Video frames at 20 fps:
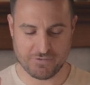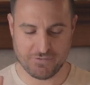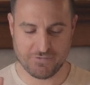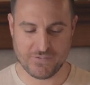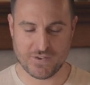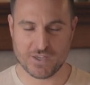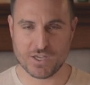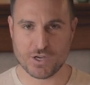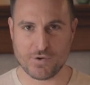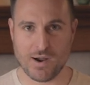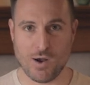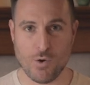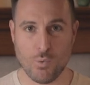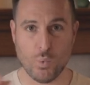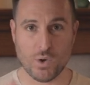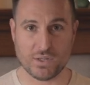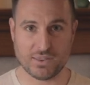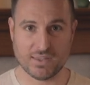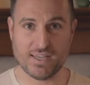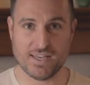figure out
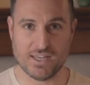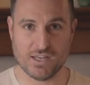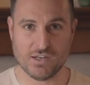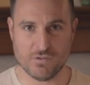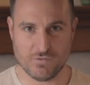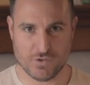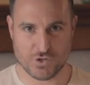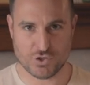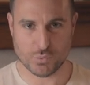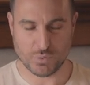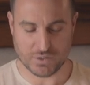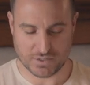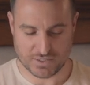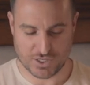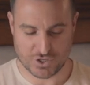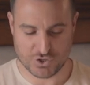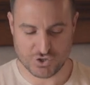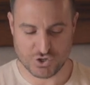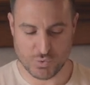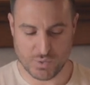what the individual
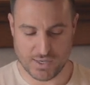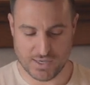tissue